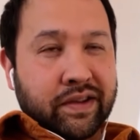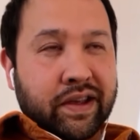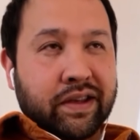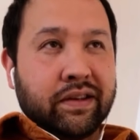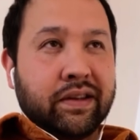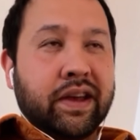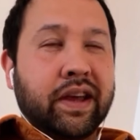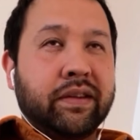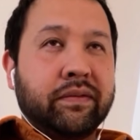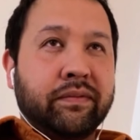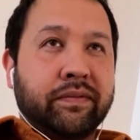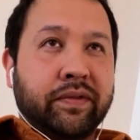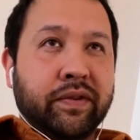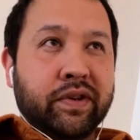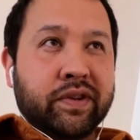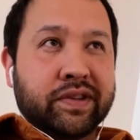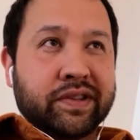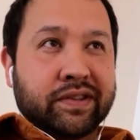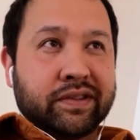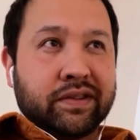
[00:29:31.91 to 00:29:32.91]
Like at
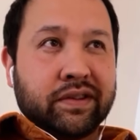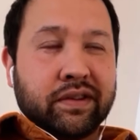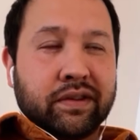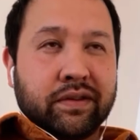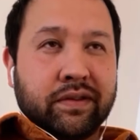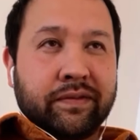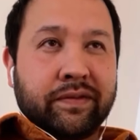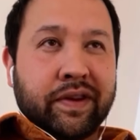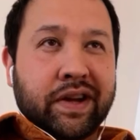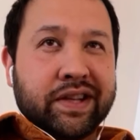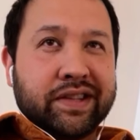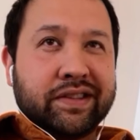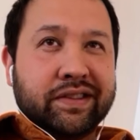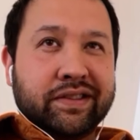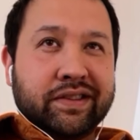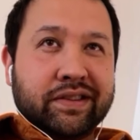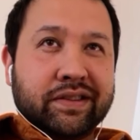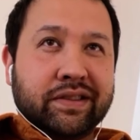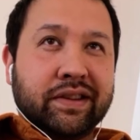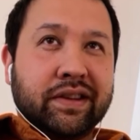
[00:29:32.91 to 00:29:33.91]
first, farts are
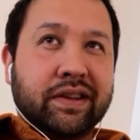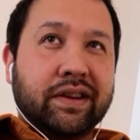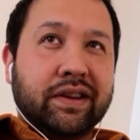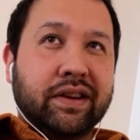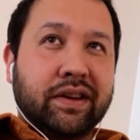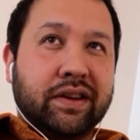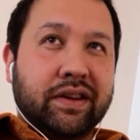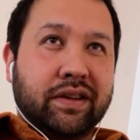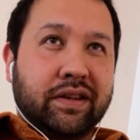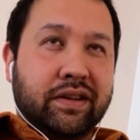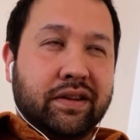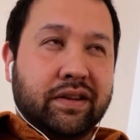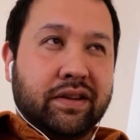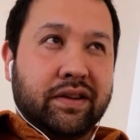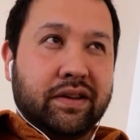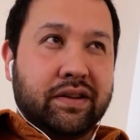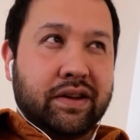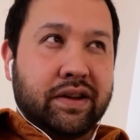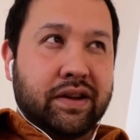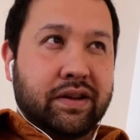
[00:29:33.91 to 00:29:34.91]
just
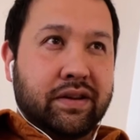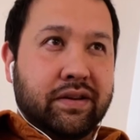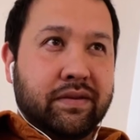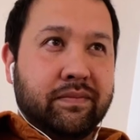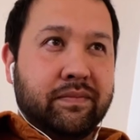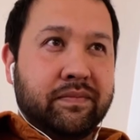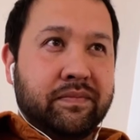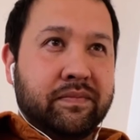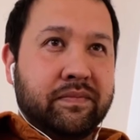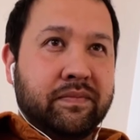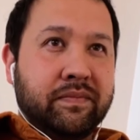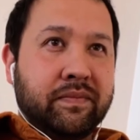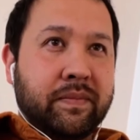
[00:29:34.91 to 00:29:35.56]
an